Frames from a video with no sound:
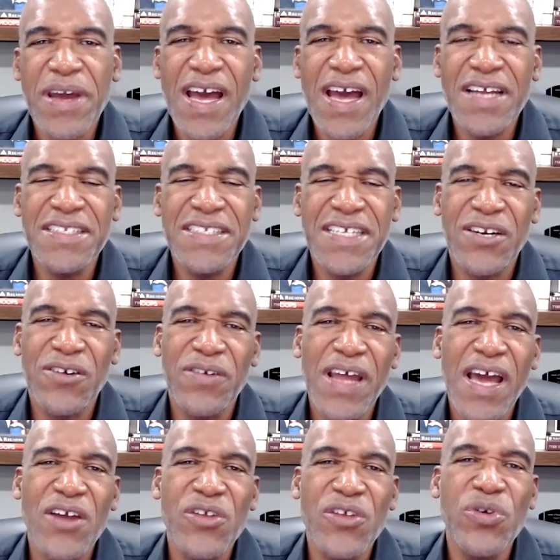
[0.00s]
content
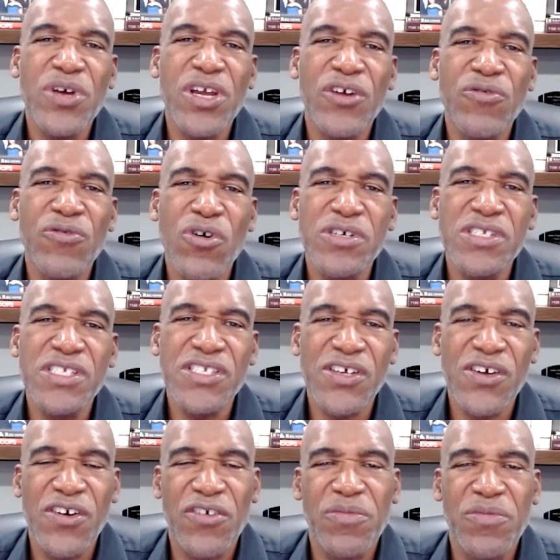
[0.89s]
on how you can grow and
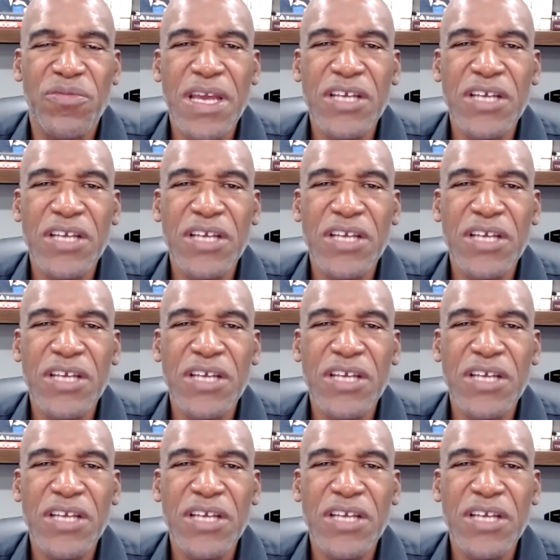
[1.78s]
serve,